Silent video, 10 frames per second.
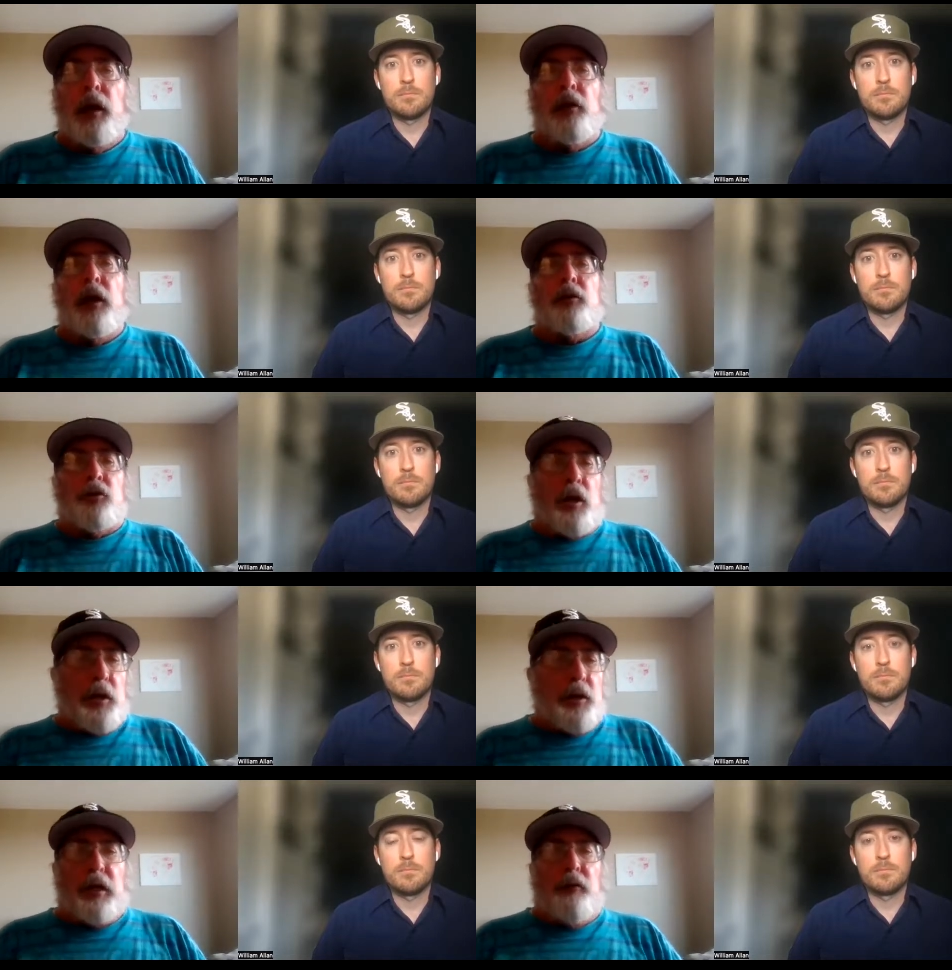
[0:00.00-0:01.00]
Speaker 1: Alonso said
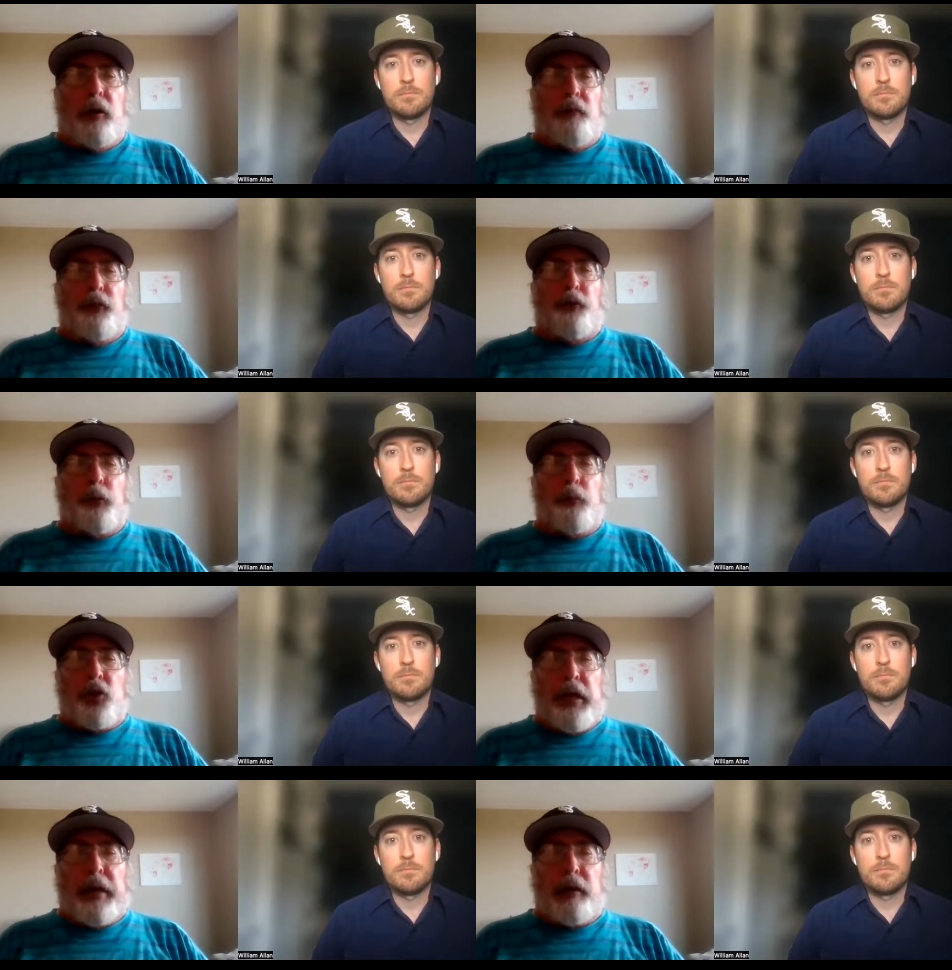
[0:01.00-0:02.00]
he's given up fifty
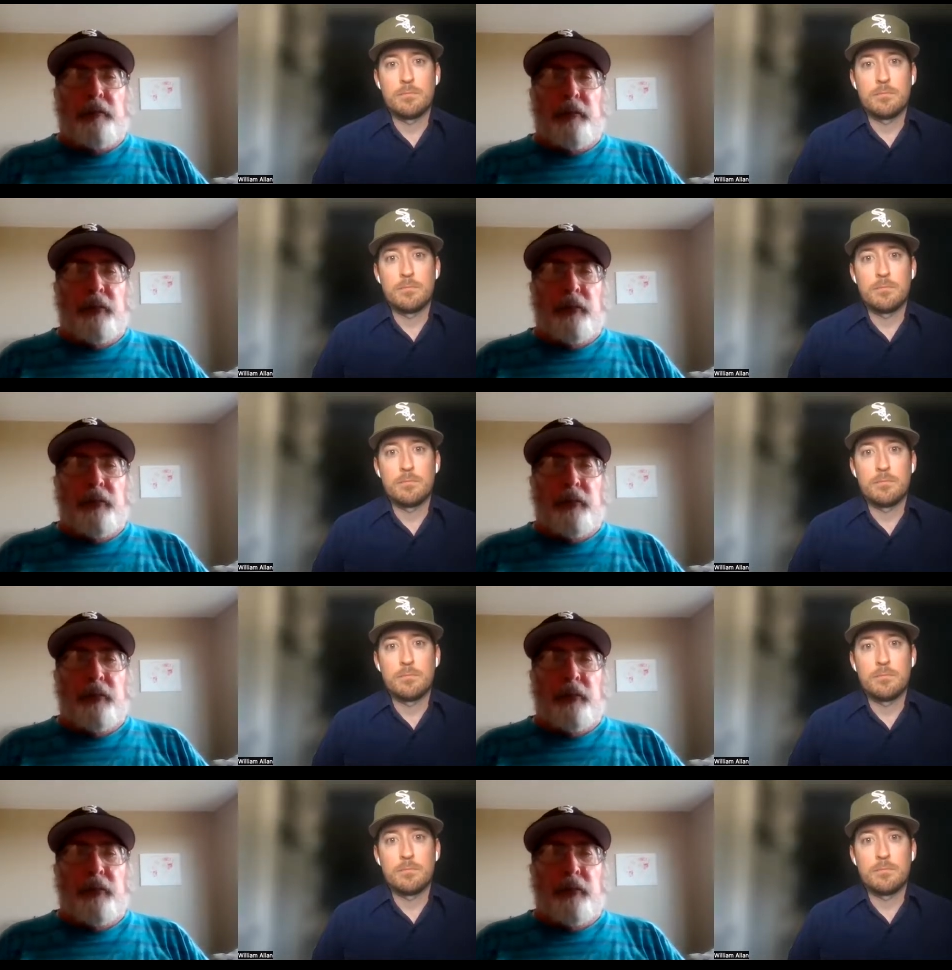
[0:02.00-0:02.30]
percent.